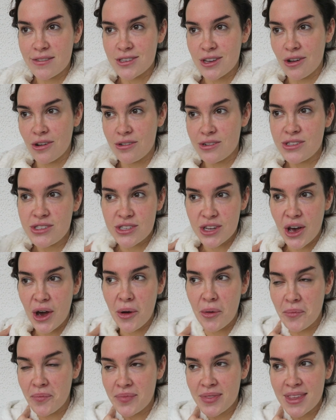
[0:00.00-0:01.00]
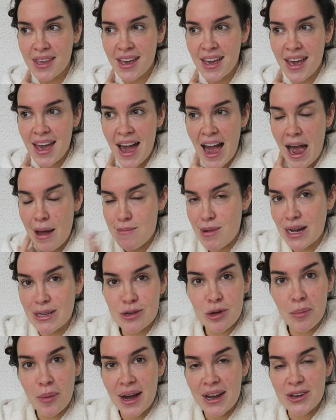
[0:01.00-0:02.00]
I've sold. So I might as
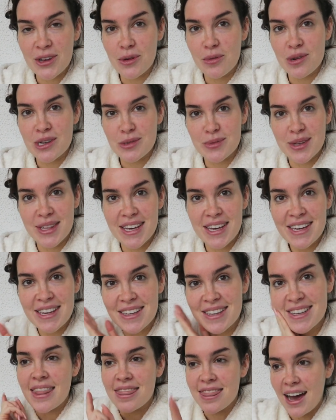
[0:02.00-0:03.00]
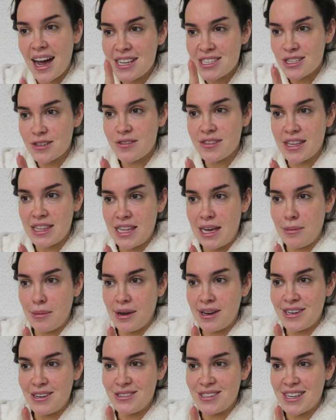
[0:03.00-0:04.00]
well buy new ones with it. That is another thing that I'm
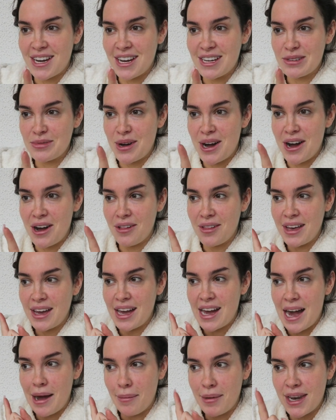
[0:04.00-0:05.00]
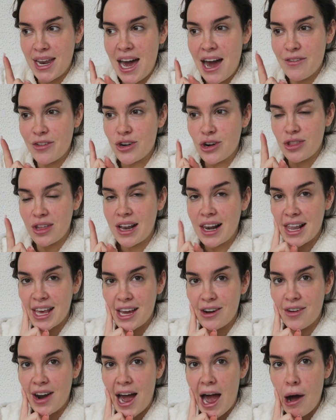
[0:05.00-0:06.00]
going to do today as well. I'm going to have another
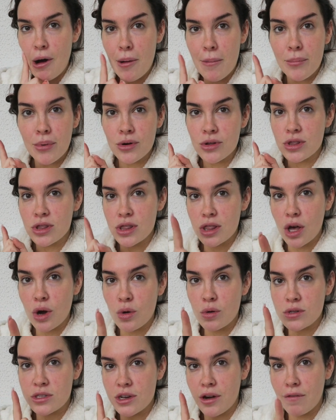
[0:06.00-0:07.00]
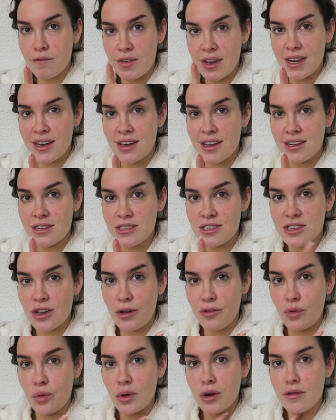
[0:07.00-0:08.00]
clear out and put loads on Vinted. So
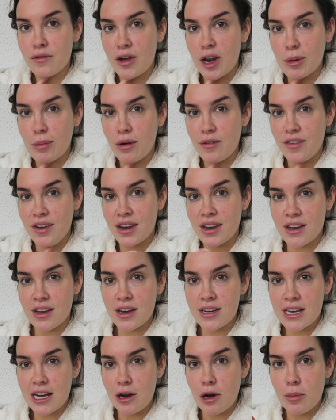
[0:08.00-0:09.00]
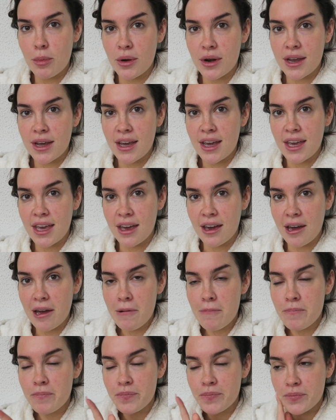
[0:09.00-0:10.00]
if you want to follow my Vinted, I will put it here.